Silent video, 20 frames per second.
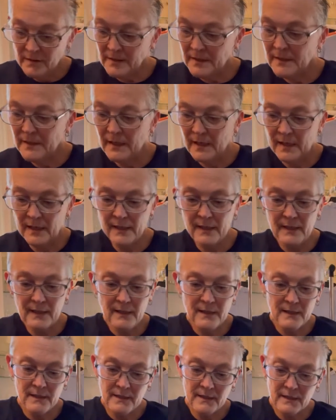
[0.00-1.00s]

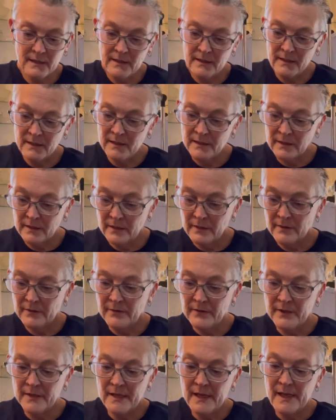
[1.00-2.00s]
Okay,
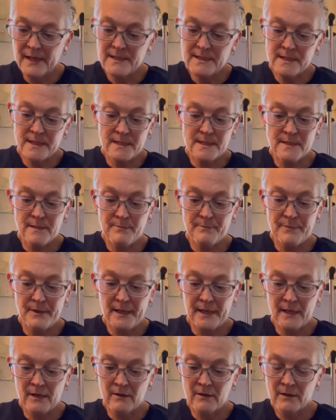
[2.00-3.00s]
the next is a
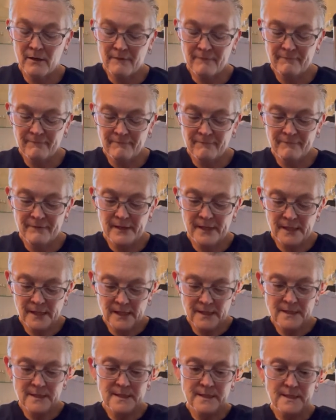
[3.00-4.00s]
pair of
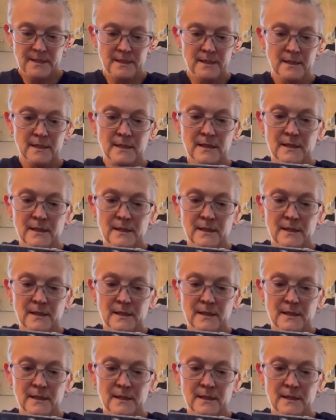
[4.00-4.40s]
Venice